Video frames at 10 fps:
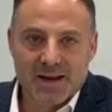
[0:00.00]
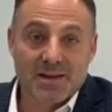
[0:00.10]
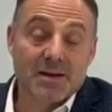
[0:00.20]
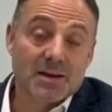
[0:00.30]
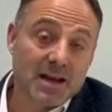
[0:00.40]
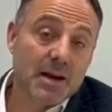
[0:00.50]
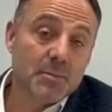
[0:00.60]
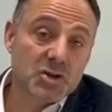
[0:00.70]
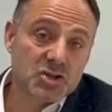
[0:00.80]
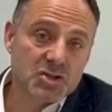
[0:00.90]
The
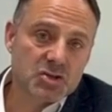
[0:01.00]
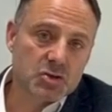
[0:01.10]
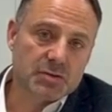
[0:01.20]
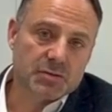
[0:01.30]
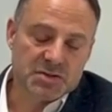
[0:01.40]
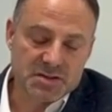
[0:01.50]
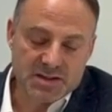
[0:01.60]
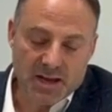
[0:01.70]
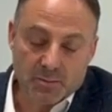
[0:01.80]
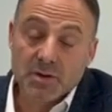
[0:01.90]
Cambridge Institute for
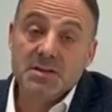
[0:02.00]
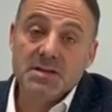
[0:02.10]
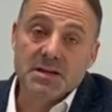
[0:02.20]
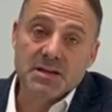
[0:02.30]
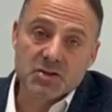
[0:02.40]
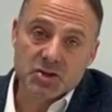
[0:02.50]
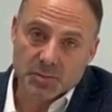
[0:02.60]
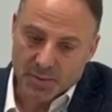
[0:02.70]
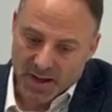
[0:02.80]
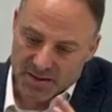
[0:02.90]
Sustainability
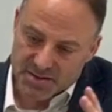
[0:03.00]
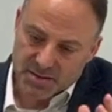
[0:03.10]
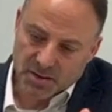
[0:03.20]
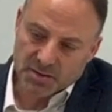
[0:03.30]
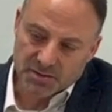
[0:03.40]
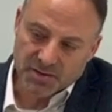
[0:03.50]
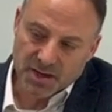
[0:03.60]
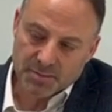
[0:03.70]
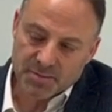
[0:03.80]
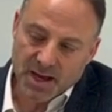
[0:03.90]
Leadership has
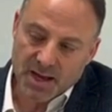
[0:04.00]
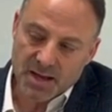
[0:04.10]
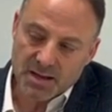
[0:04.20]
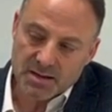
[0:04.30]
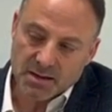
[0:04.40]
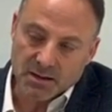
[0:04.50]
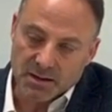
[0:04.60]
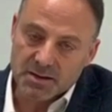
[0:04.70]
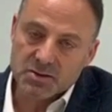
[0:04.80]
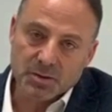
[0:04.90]
developed a
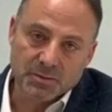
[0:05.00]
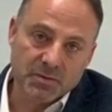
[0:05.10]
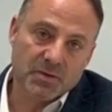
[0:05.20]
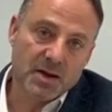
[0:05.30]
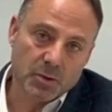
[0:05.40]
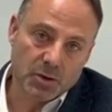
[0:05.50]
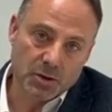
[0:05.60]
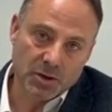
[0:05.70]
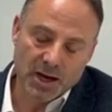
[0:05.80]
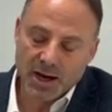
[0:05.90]
leadership
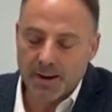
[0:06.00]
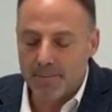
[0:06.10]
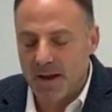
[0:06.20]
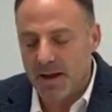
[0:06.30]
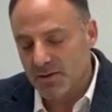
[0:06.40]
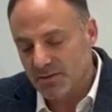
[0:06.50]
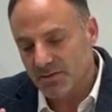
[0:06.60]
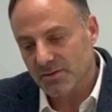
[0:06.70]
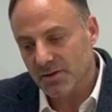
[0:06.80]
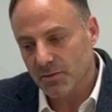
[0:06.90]
framework, and
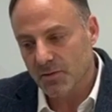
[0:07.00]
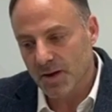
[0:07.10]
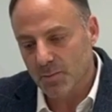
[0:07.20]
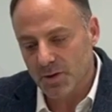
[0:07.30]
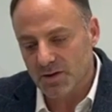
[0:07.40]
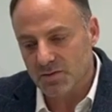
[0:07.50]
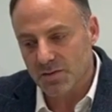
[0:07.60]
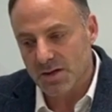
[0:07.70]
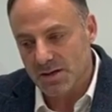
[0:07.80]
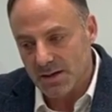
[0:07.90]
this framework is
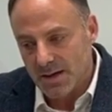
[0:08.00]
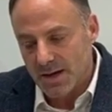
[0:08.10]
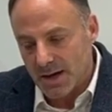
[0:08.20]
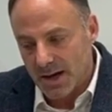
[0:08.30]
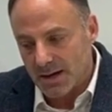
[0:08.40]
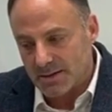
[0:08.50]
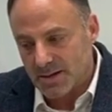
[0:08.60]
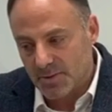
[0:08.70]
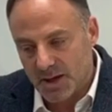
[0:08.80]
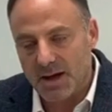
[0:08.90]
really
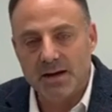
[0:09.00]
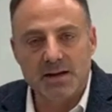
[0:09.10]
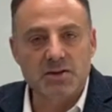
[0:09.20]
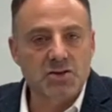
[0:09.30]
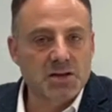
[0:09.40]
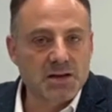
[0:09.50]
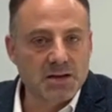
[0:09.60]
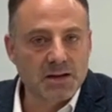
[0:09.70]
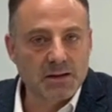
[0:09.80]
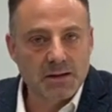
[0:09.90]
some of the cutting edge
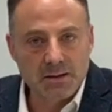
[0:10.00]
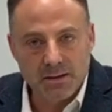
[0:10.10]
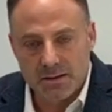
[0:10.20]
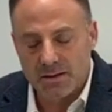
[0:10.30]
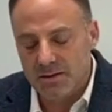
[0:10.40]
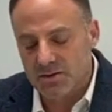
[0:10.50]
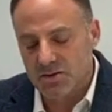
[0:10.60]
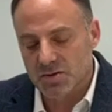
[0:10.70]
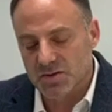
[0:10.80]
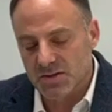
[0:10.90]
thinking in the
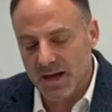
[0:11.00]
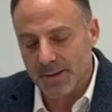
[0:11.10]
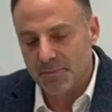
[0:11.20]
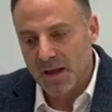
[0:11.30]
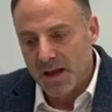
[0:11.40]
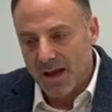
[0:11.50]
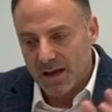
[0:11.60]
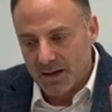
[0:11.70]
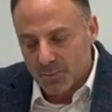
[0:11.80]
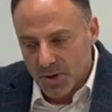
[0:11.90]
industry today.
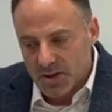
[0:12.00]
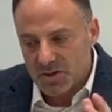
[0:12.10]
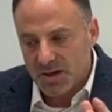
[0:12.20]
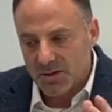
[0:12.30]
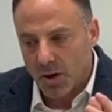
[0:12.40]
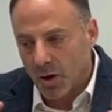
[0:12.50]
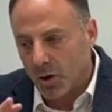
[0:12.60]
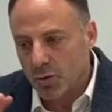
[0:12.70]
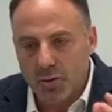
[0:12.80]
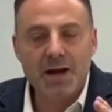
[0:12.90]
And it brings together a
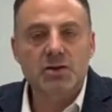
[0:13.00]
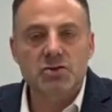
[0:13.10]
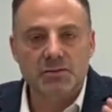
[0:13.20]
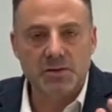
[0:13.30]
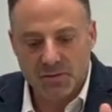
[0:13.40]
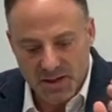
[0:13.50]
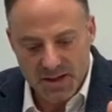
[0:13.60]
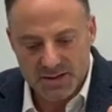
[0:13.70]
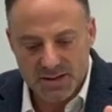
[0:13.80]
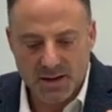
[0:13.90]
whole range of different
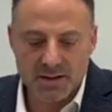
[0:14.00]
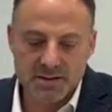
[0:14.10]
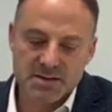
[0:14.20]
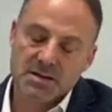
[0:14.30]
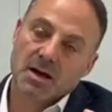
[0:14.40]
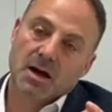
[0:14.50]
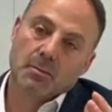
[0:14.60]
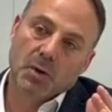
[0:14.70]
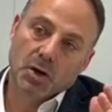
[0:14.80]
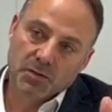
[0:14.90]
insights,
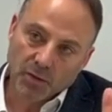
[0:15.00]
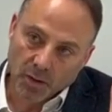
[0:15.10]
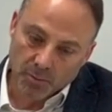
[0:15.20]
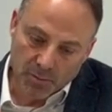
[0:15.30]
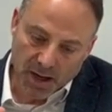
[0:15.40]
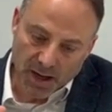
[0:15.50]
both from